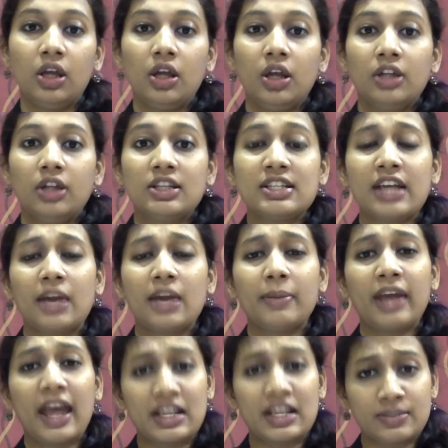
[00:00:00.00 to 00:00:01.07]
This can be
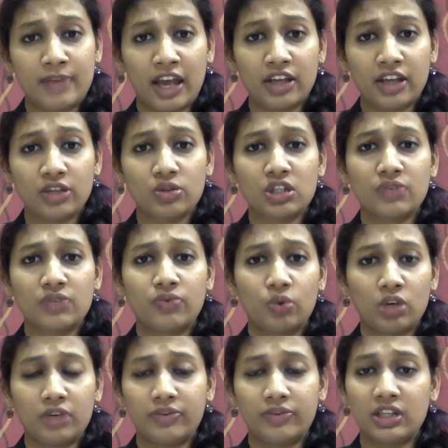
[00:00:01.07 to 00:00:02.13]
explained using 4
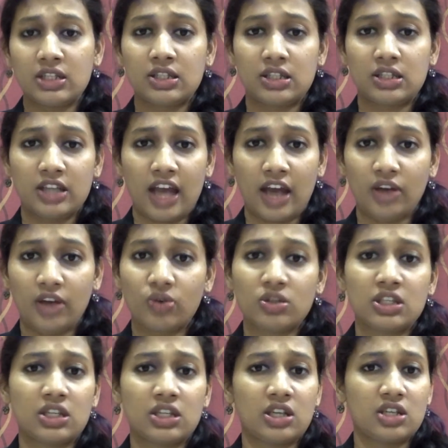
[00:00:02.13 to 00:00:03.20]
different scenarios
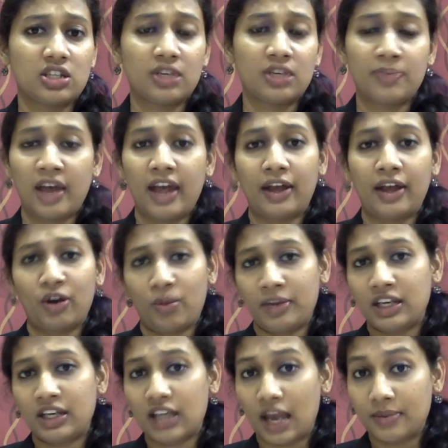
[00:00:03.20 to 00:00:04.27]
suggested by Economic
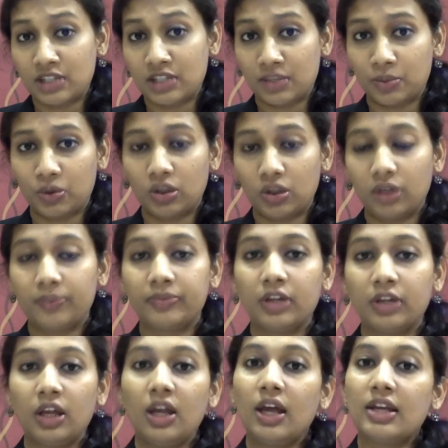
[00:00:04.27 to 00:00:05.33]
Times report.
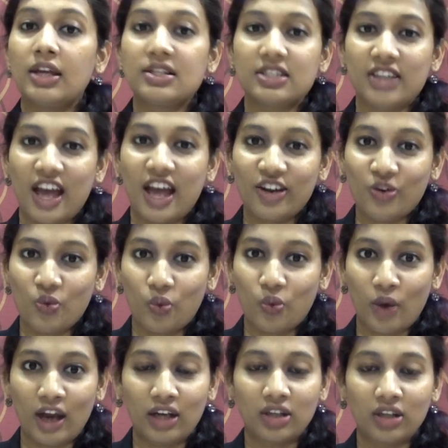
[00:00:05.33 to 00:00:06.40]
In scenario 1,
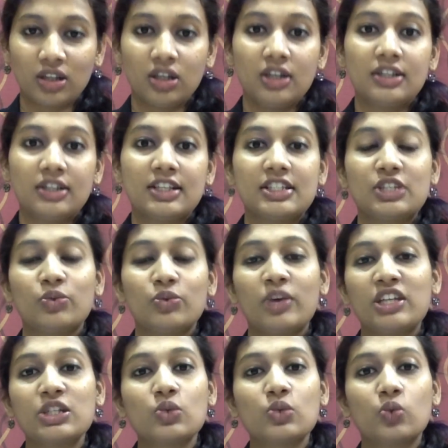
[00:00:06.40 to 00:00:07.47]
the
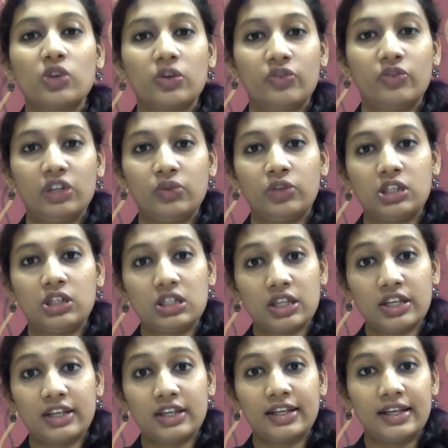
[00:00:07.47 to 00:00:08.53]
situation will worsen
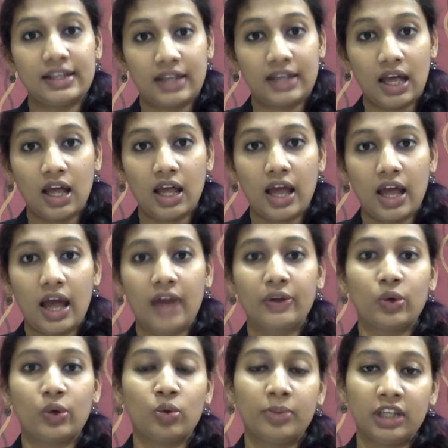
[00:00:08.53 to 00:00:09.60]
in India and
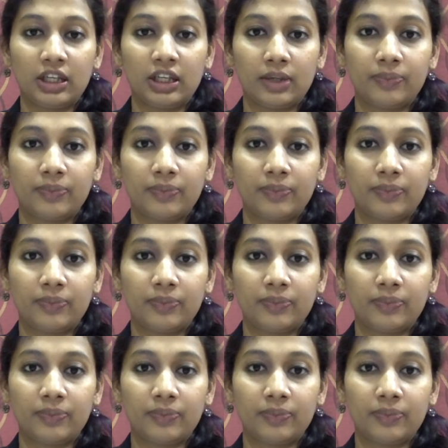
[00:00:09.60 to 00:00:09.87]
globally.